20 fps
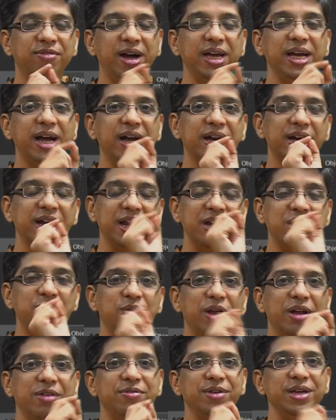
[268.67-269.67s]

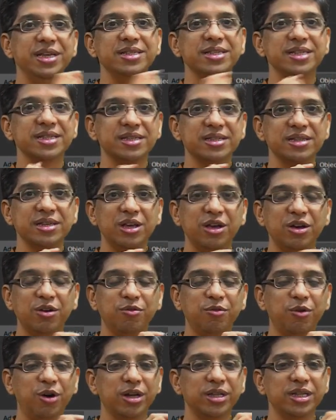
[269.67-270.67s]
512 faces
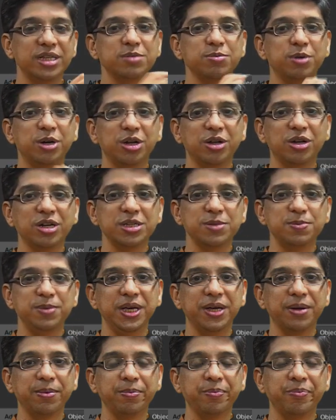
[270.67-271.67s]
for this particular
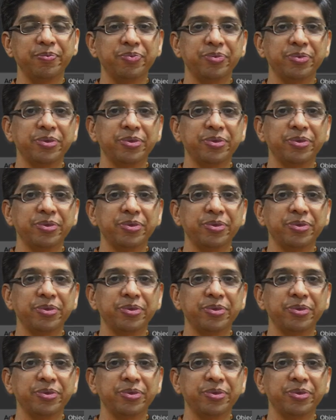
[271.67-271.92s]
sphere.